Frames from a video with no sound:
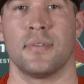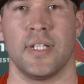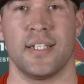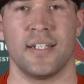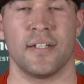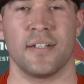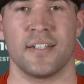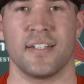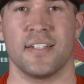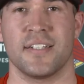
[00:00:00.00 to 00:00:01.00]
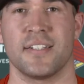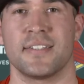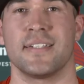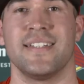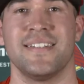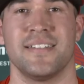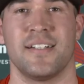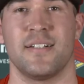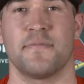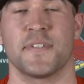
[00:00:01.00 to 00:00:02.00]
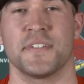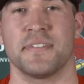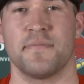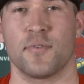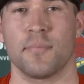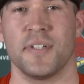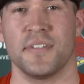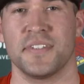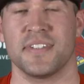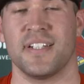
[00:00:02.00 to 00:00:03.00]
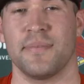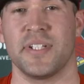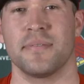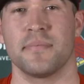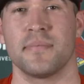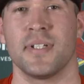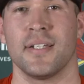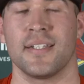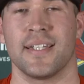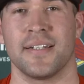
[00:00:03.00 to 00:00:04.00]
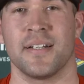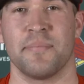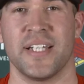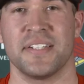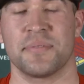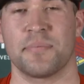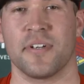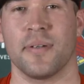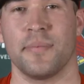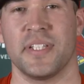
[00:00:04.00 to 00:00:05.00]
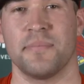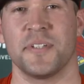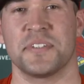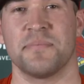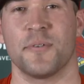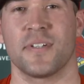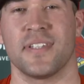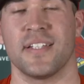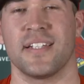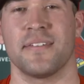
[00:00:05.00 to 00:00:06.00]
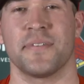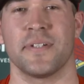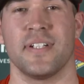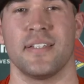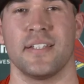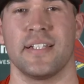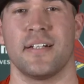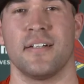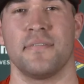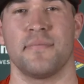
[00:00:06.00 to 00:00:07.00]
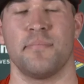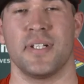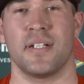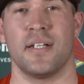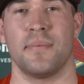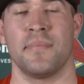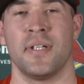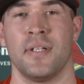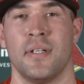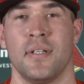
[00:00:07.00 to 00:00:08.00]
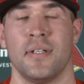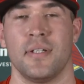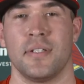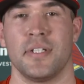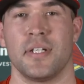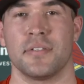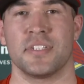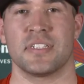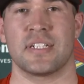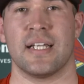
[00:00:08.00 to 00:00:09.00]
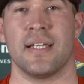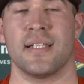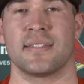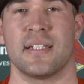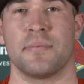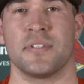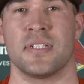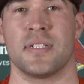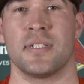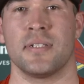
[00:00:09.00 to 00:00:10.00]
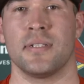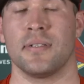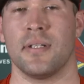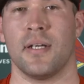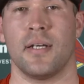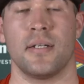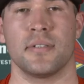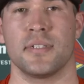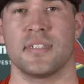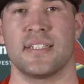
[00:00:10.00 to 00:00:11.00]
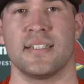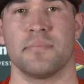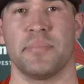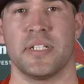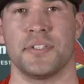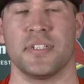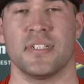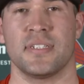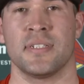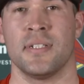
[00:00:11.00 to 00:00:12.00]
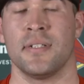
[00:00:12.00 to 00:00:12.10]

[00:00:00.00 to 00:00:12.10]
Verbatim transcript: Hey, Derek. Uh, good to see you. Uh, first and foremost, I mean, getting on base would probably be the most important thing if you're hitting leadoff. But, um, you know, just a guy that's able to uh, see some pitches,